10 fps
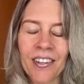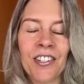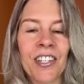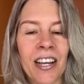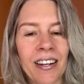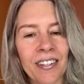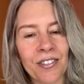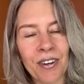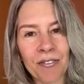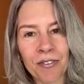Jen is
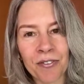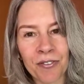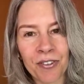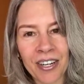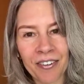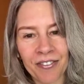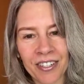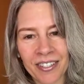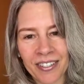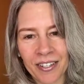grateful for
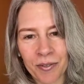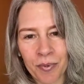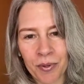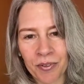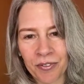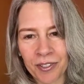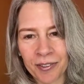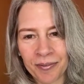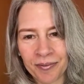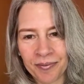forgiveness. That's
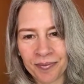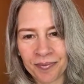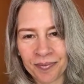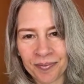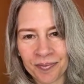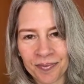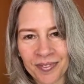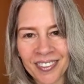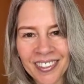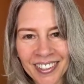beautiful.
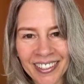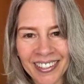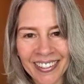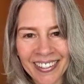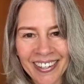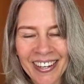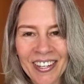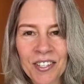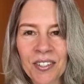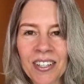Good.
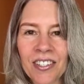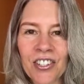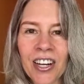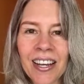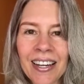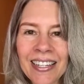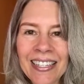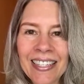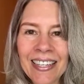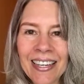So let's check in and
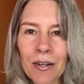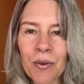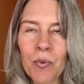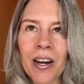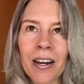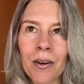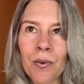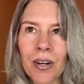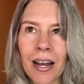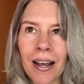see where
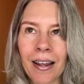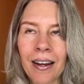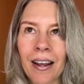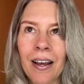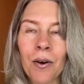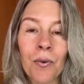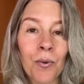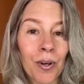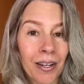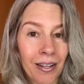we're at
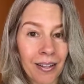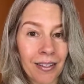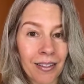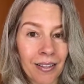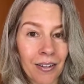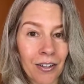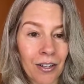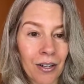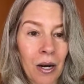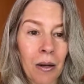with
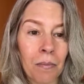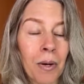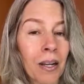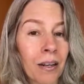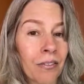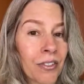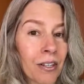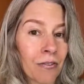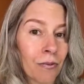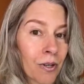our bucket of
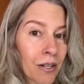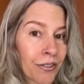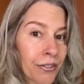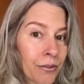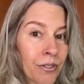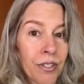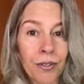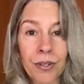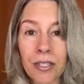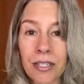self-worth. So
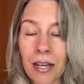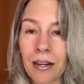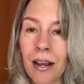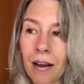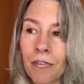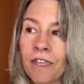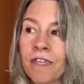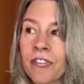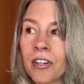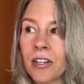0 to 10, how
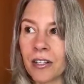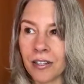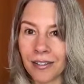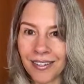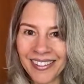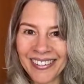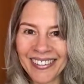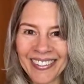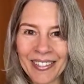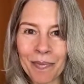full
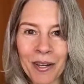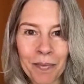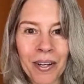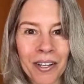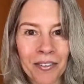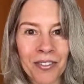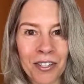is my bucket of